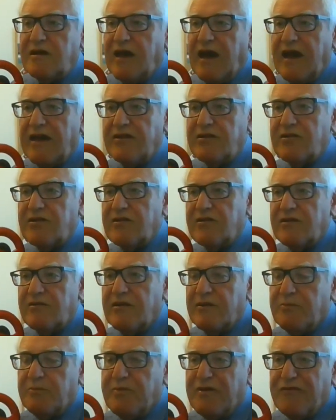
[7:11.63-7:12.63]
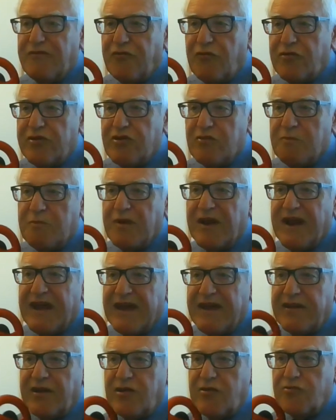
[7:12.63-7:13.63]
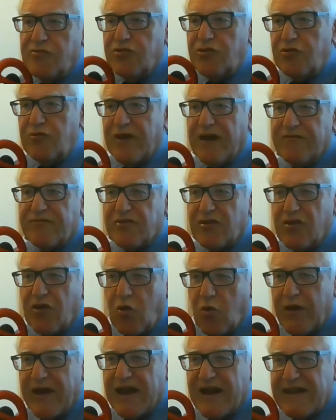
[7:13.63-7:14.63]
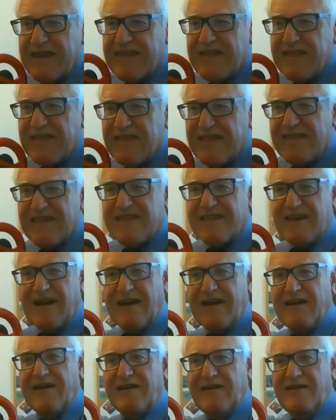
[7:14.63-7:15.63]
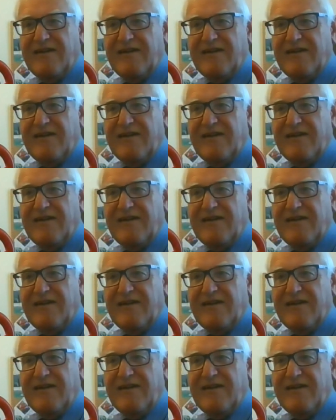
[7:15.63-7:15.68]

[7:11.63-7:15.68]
And before you play a note, you have to quickly suck